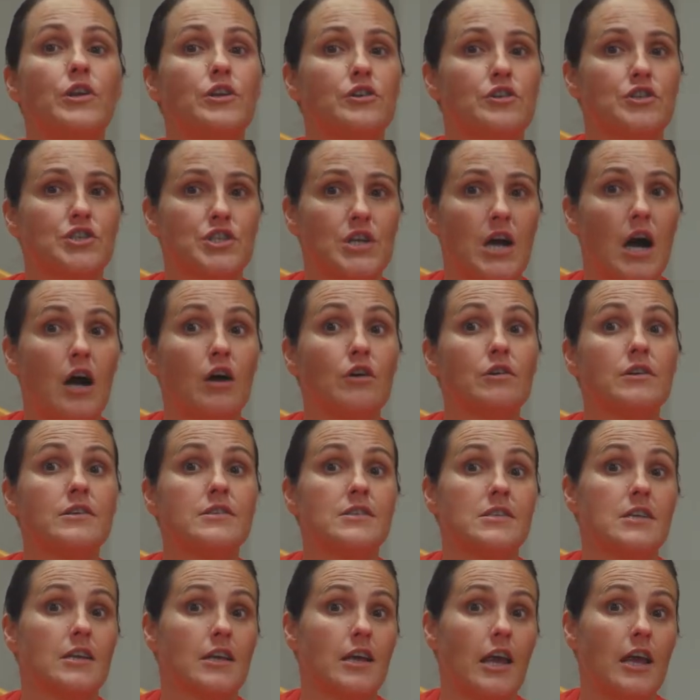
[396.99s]
your child is
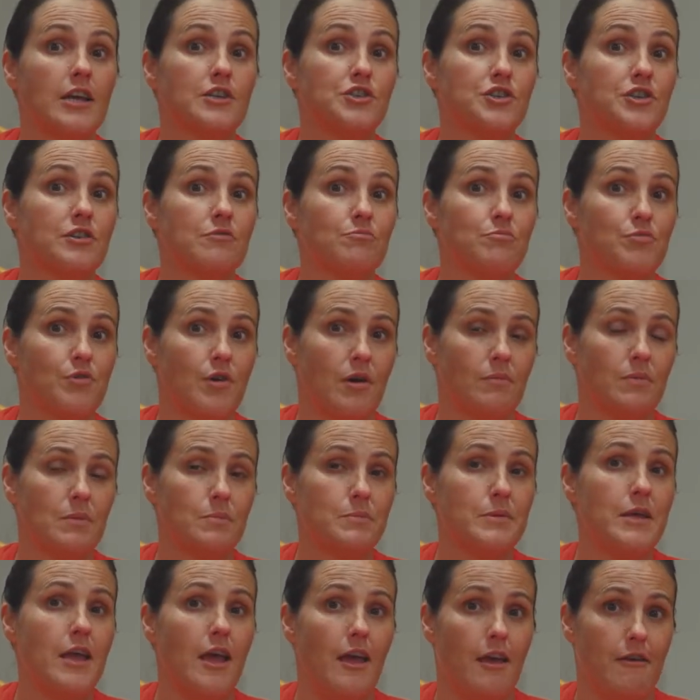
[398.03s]
engaging in problem
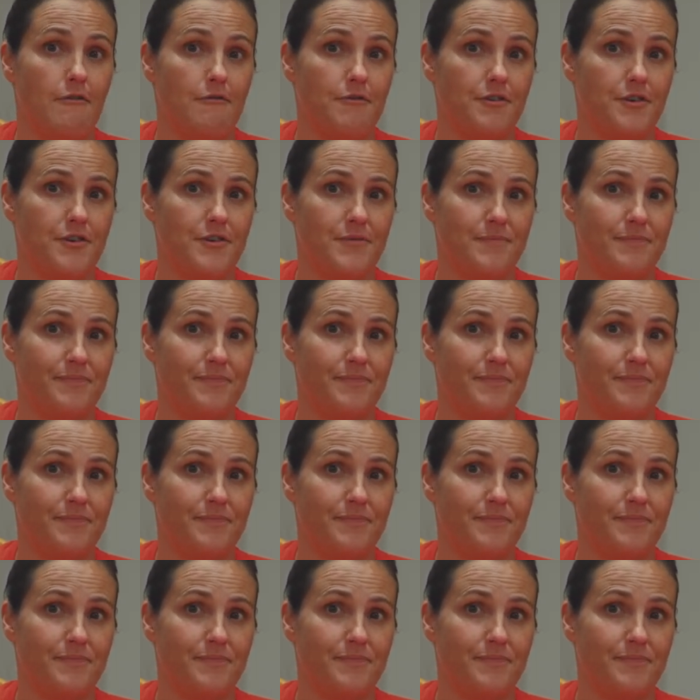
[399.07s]
behavior.